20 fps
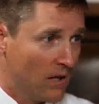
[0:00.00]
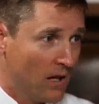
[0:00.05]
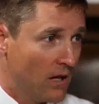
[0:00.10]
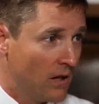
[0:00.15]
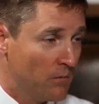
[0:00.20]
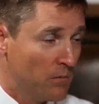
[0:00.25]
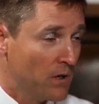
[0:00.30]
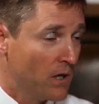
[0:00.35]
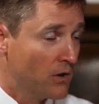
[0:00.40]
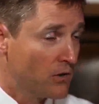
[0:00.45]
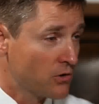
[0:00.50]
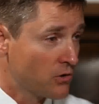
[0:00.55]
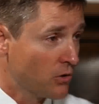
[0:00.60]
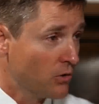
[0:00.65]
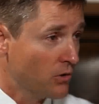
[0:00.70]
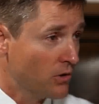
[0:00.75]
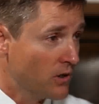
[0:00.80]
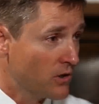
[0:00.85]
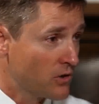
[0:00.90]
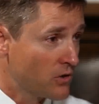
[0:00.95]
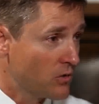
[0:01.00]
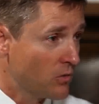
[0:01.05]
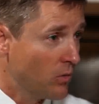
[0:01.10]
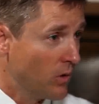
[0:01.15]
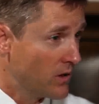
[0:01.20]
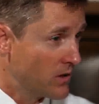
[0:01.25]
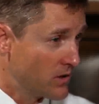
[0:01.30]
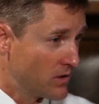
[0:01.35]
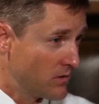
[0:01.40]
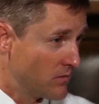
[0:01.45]
and be uncertain as to
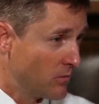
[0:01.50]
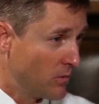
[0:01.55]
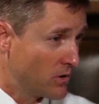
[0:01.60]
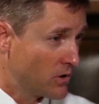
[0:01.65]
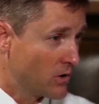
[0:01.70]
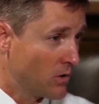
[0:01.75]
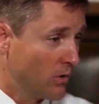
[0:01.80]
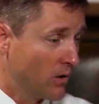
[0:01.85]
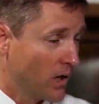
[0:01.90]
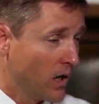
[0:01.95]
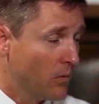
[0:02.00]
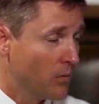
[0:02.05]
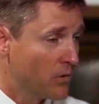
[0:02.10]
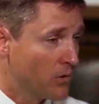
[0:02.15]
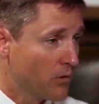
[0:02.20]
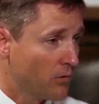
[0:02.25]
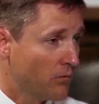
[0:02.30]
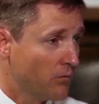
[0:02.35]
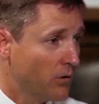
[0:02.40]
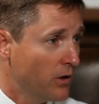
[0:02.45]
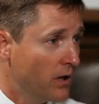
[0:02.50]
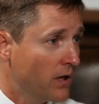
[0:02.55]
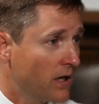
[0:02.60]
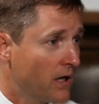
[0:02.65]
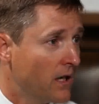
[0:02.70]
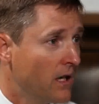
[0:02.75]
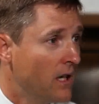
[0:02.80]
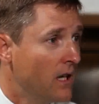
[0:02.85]
what's, what's going on with your foot.